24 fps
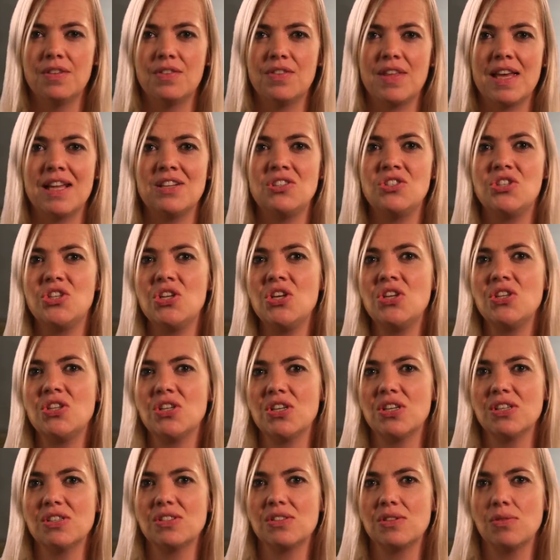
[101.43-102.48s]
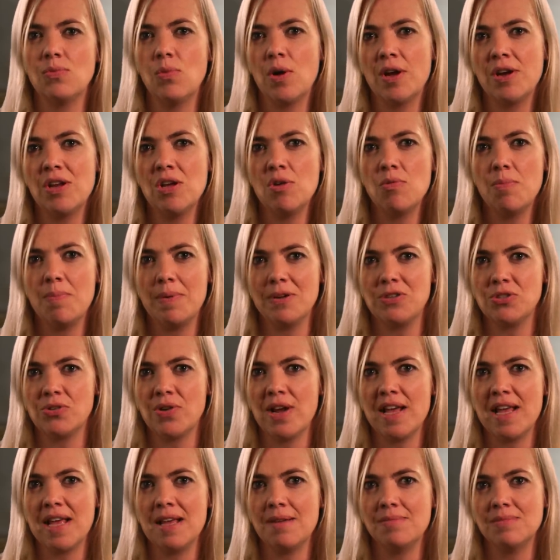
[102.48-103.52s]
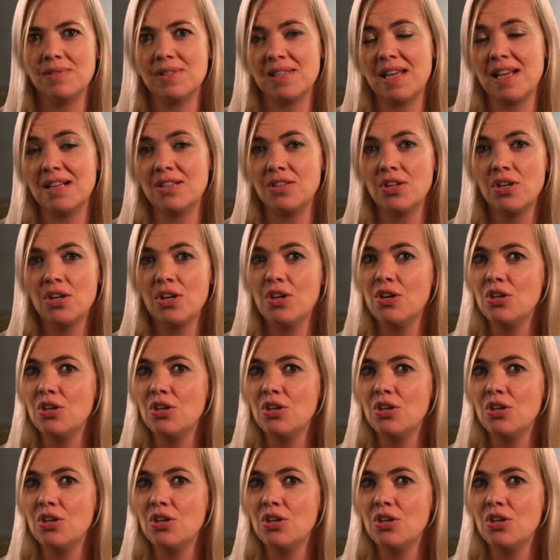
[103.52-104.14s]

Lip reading: Then Judas, the one who would betray him, said,